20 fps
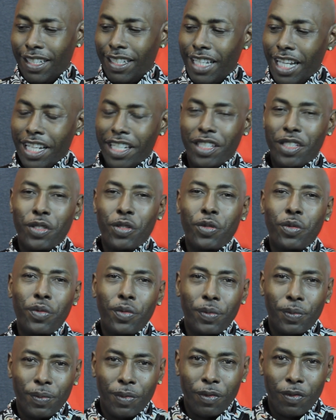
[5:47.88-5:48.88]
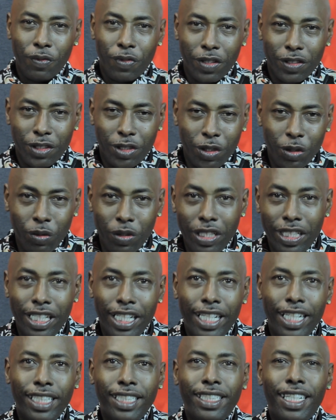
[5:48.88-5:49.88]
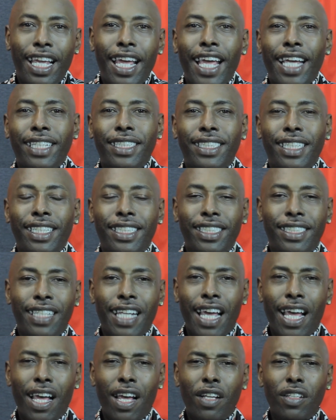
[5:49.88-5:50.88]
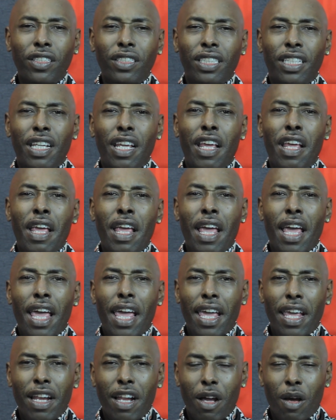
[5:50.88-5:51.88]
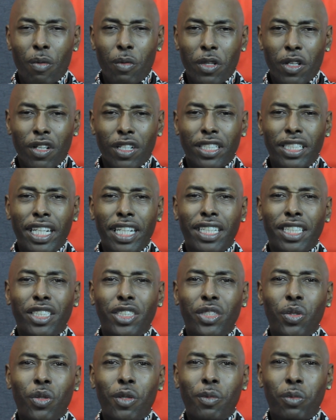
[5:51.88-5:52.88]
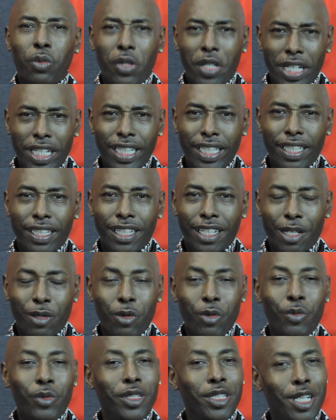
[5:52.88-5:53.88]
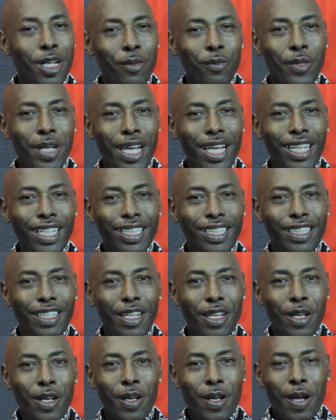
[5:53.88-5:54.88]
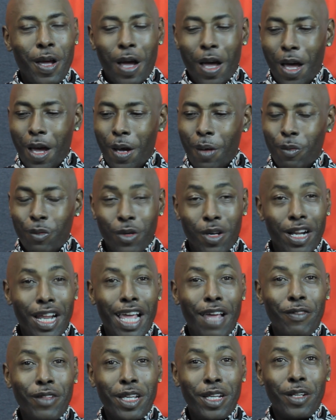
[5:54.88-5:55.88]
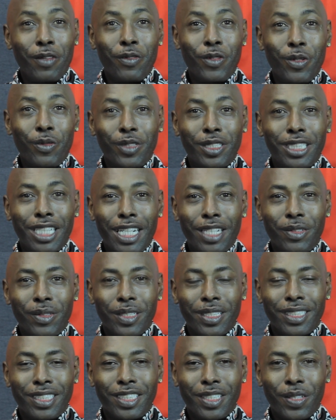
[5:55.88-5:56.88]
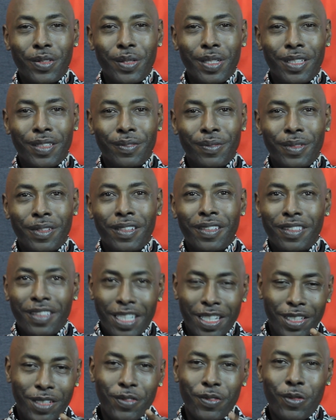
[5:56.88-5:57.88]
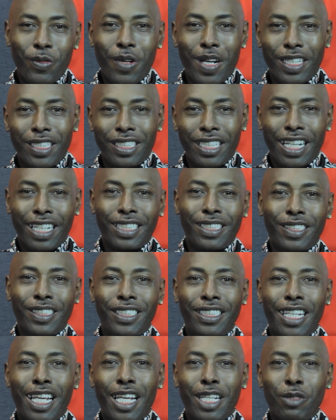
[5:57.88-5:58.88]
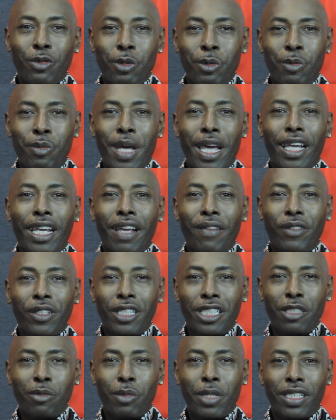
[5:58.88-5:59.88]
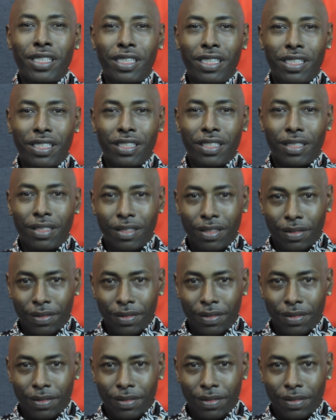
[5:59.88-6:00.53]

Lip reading: thank you for tuning in to Access Styles. And we're going to take a short break. And when we come back, we're going to have the interview with Cedric. So thank you for watching Access Styles. We'll be back after these messages.